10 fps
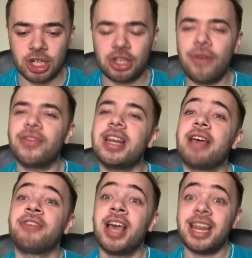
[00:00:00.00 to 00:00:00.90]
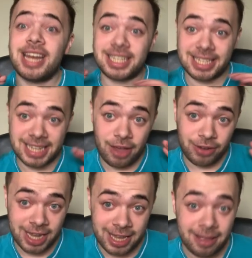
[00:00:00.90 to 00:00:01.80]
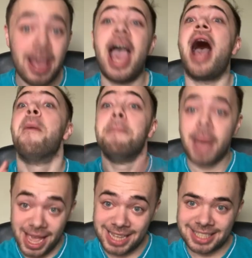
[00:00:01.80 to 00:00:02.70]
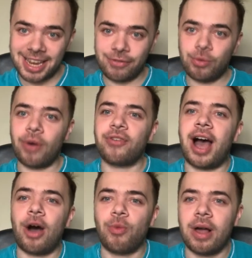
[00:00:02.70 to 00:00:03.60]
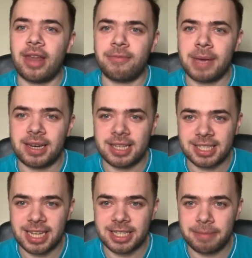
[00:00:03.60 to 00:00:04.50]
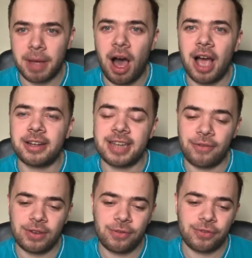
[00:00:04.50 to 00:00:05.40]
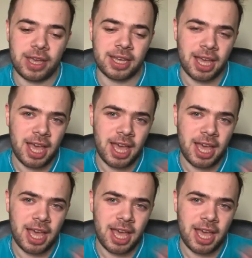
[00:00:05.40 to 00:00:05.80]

I don't think they've necessarily amazed everyone for how well they've been this season, but I definitely think